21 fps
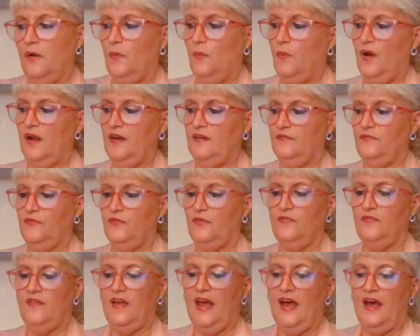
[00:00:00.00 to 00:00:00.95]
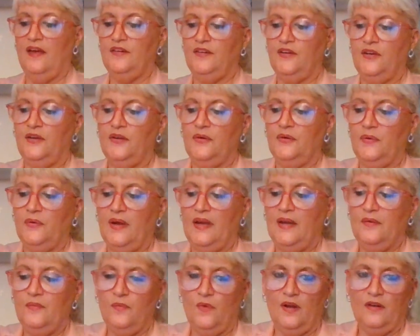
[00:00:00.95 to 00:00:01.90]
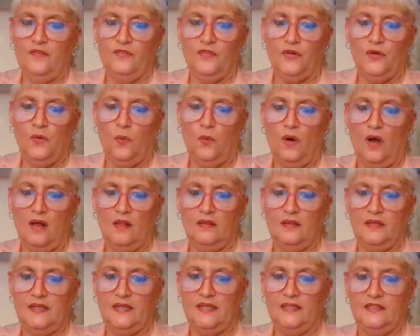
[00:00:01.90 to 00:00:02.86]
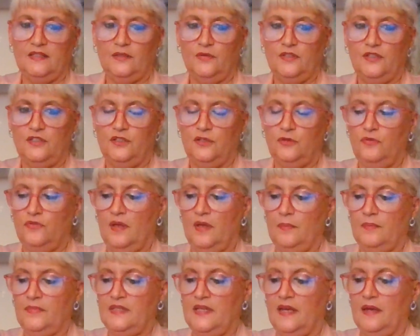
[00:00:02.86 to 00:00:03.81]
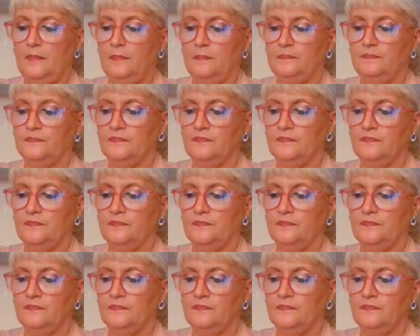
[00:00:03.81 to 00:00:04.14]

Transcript: one for value and one for quality. So it's two thumbs up.